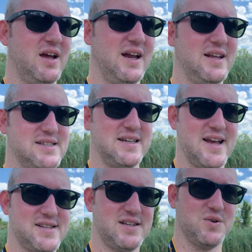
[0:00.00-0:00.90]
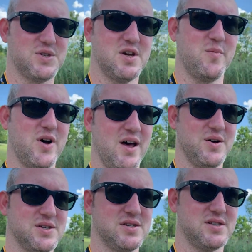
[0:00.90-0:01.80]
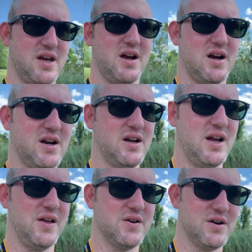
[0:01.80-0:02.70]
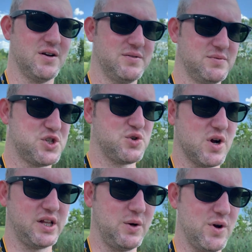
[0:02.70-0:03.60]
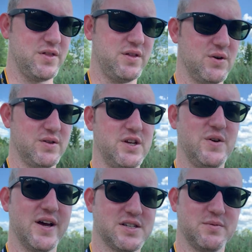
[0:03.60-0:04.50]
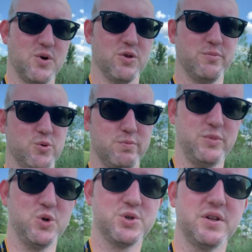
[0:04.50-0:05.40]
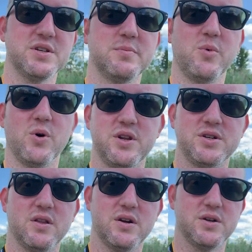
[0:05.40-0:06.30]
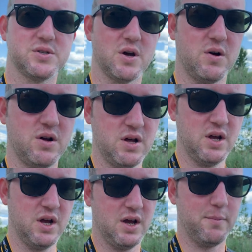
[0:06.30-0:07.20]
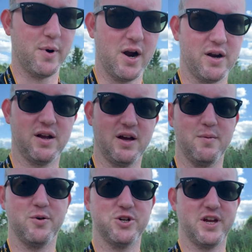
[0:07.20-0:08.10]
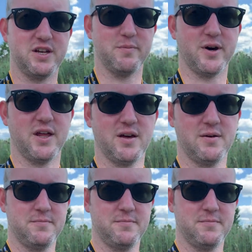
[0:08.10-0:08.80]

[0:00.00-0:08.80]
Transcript: it is nice to know someone else is there either struggling with you and then you guys can both mutually support each other so mark i appreciate you buddy